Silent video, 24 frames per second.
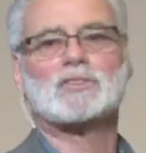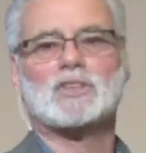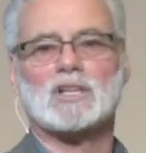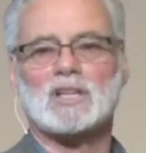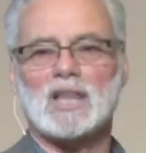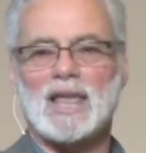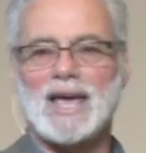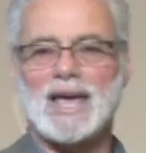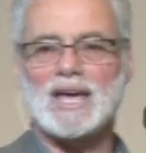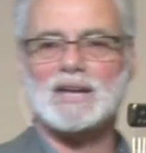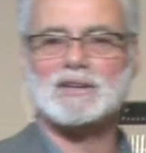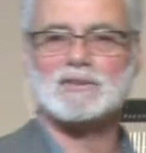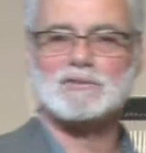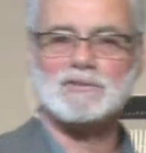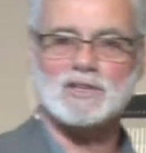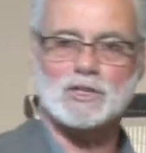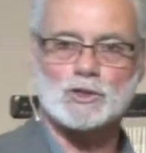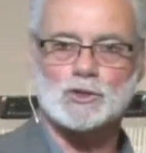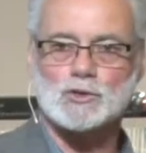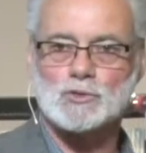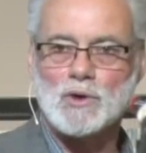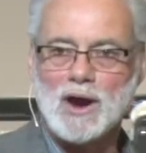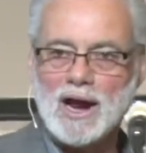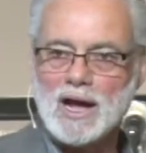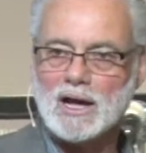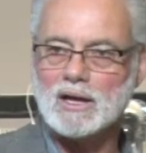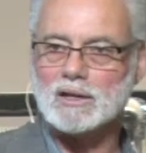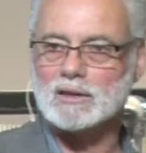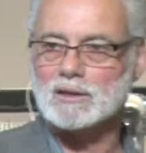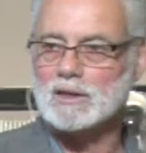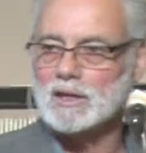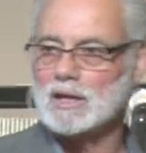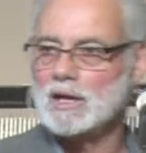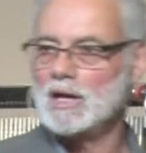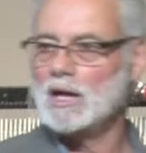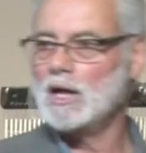the land of Israel
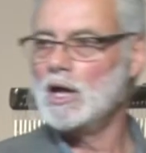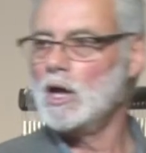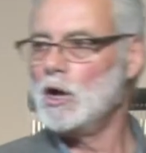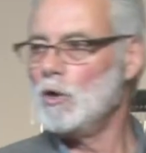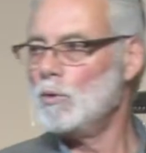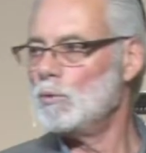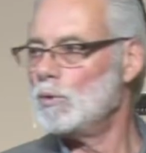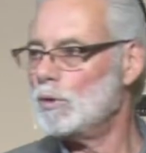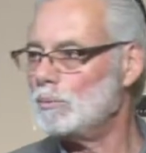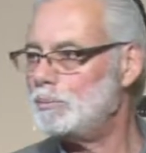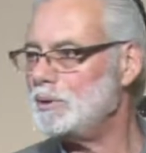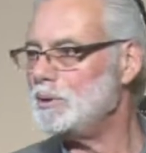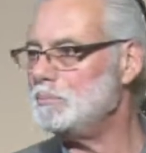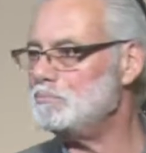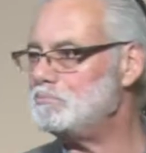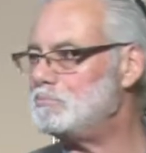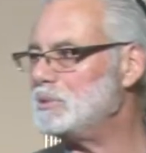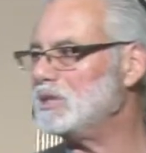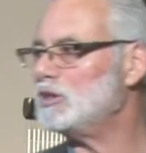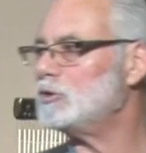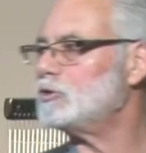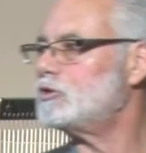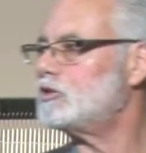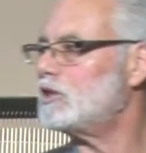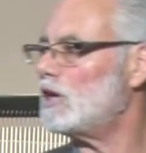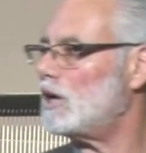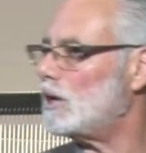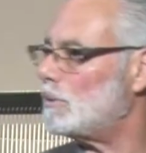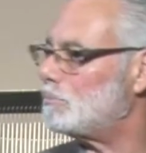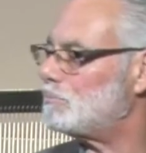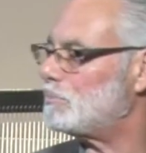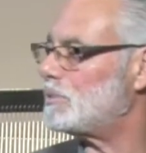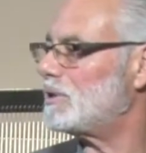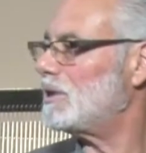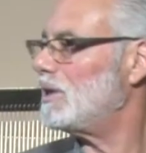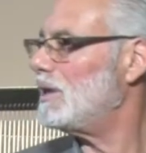will be built up
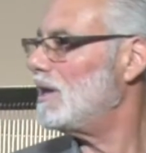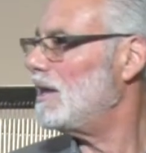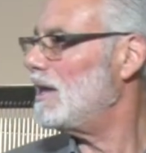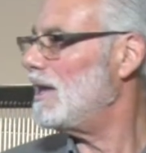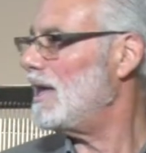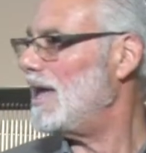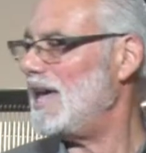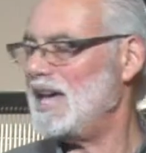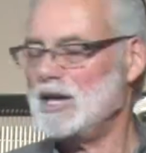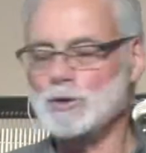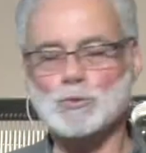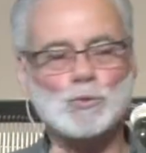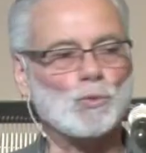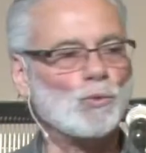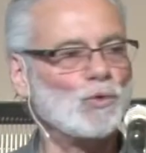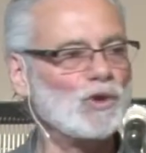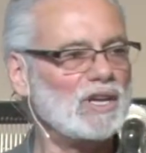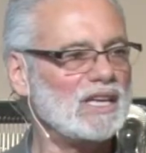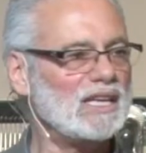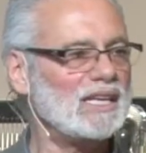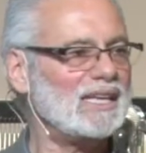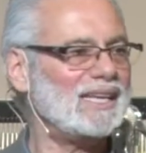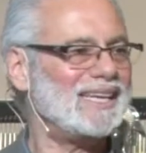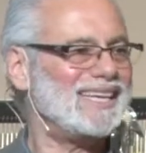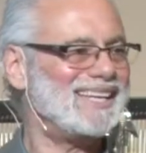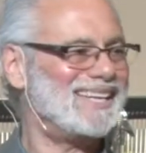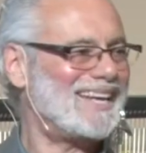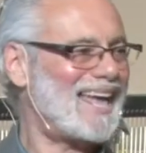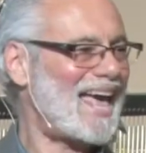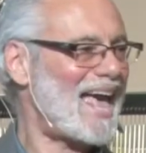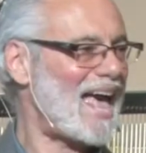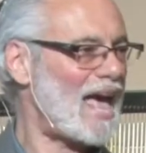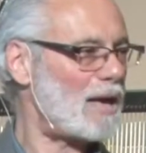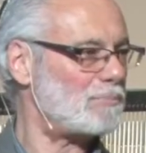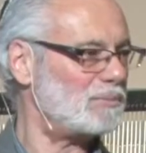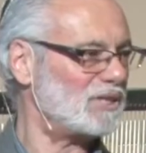and
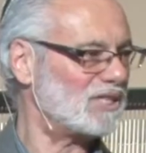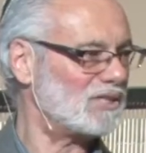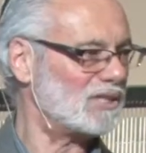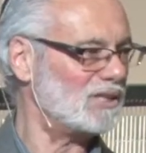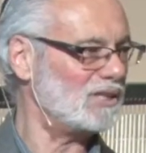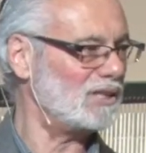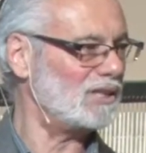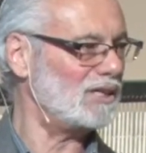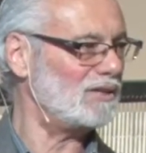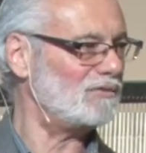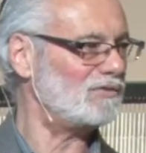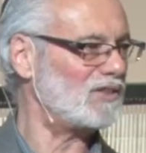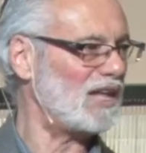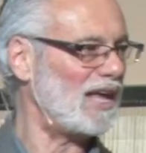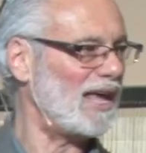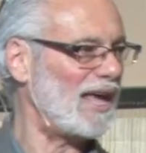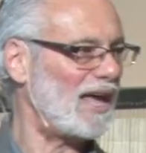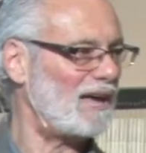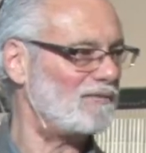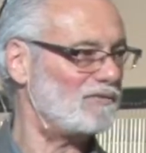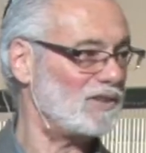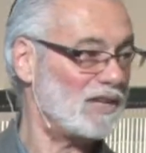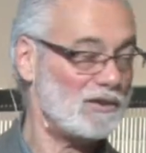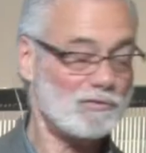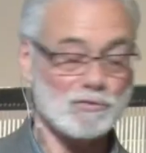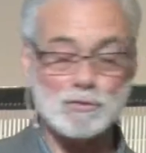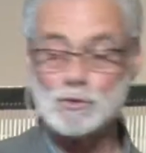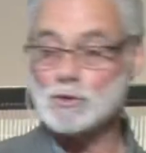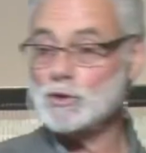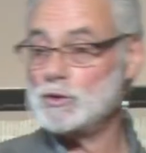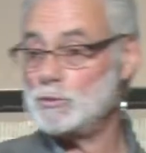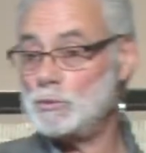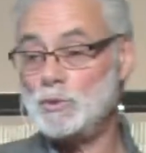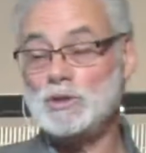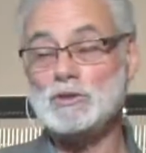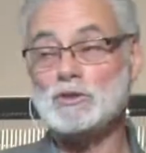re-inhabited if they
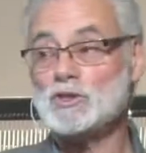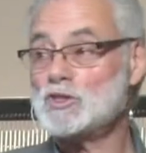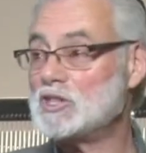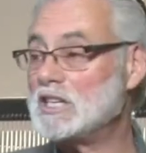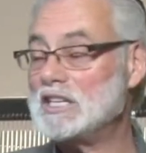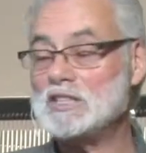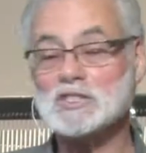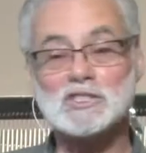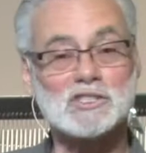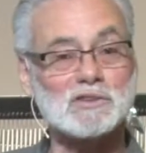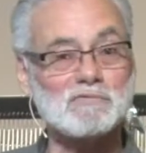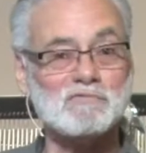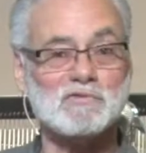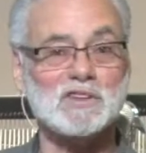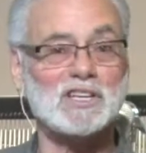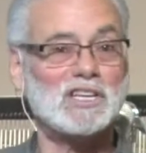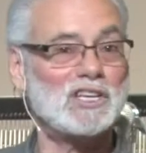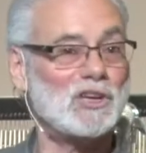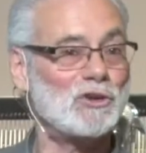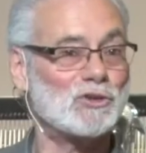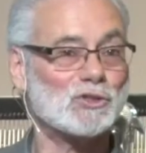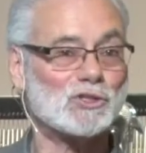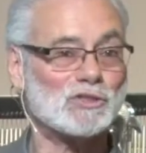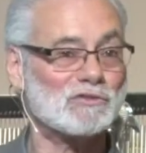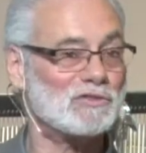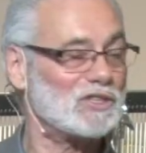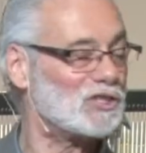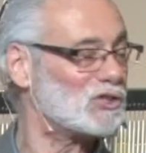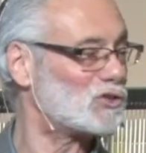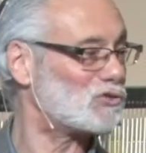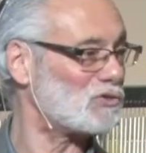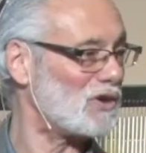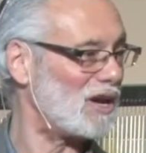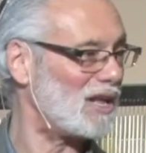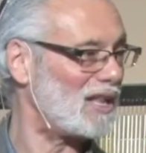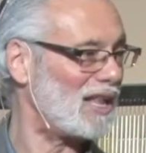haven't. We've seen some videos of
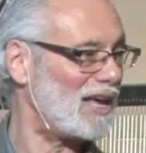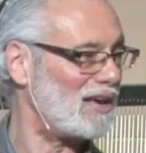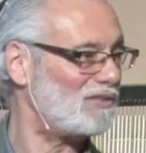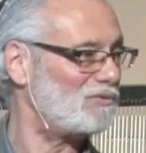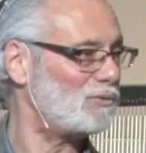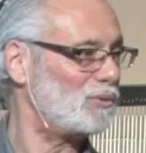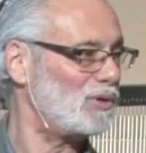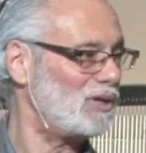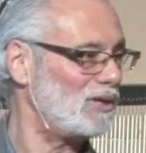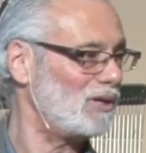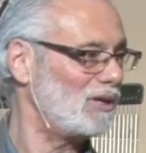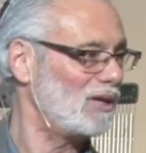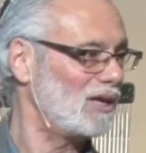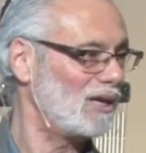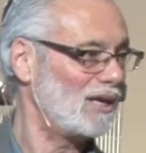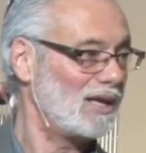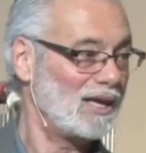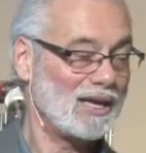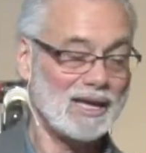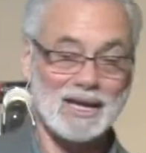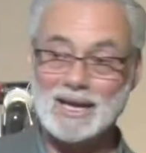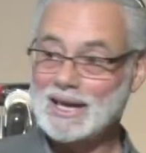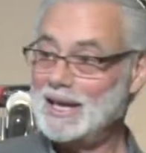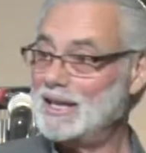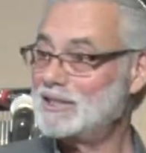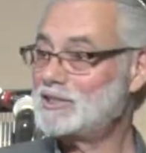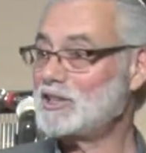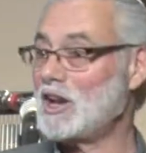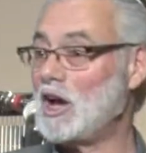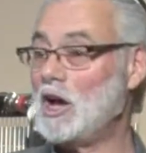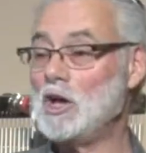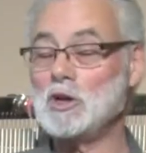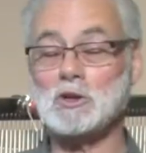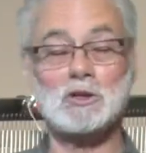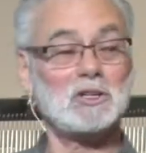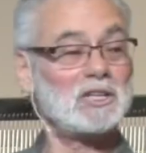Israel, haven't we? It's
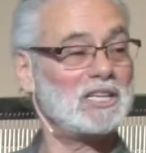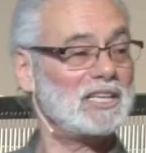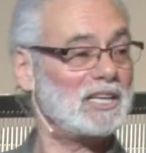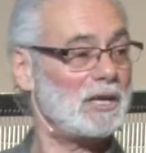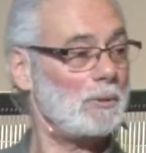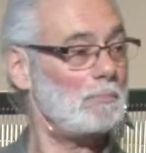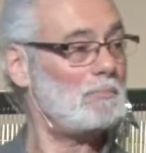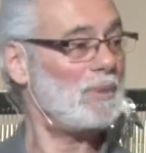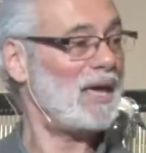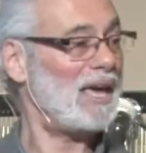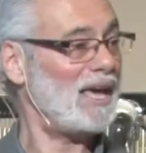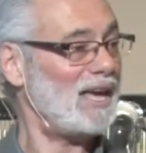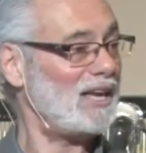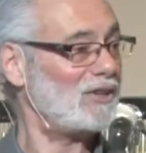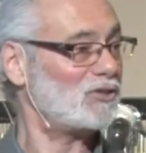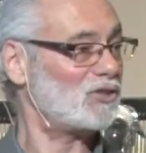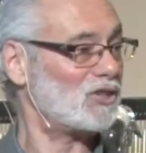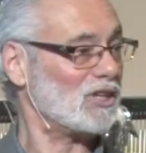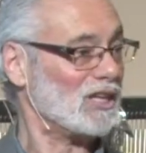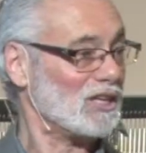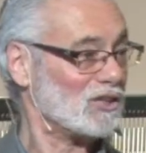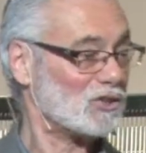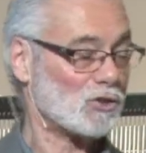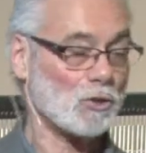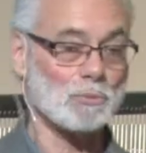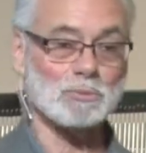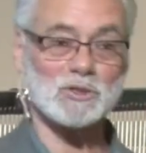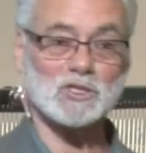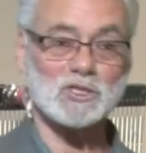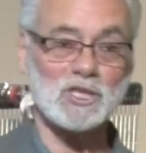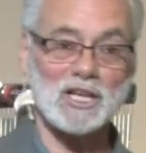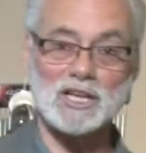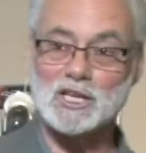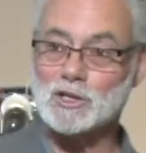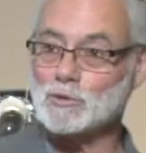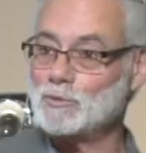utterly amazing. It's
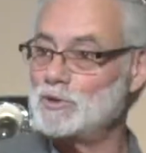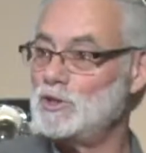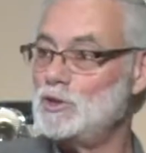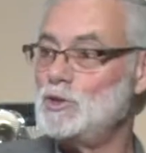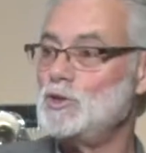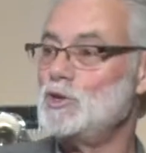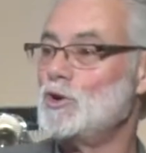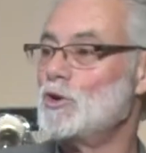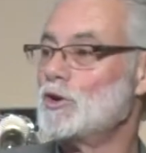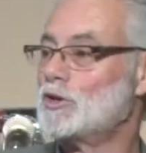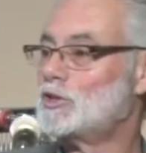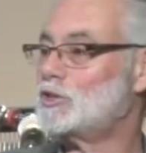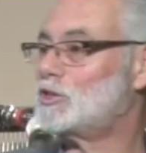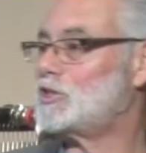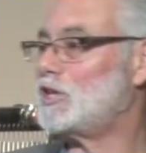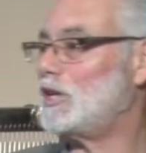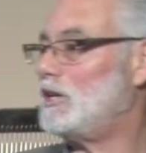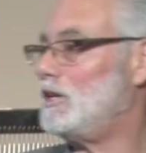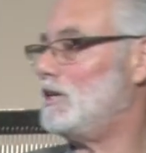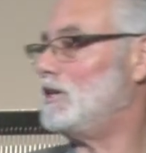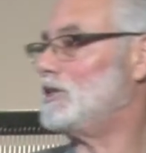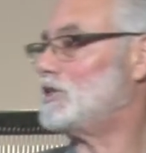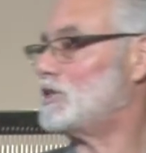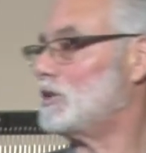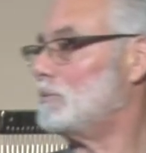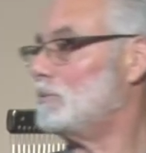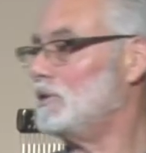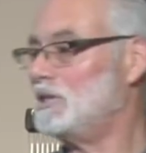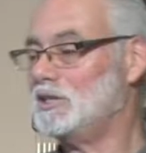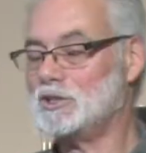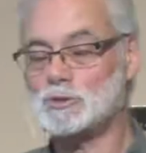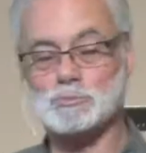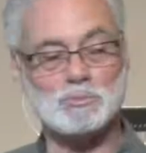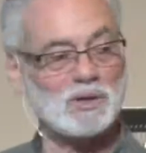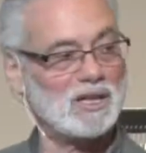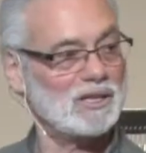almost like you're in New York City in some of
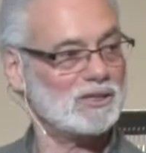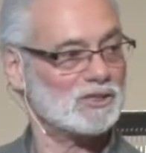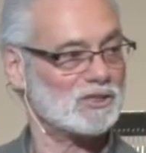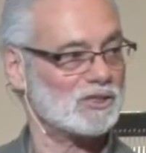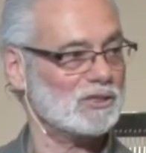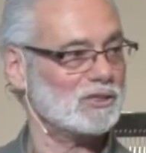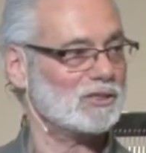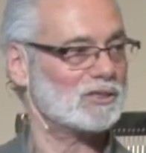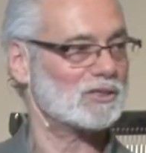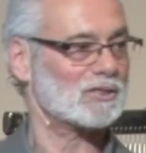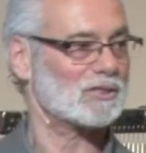these places.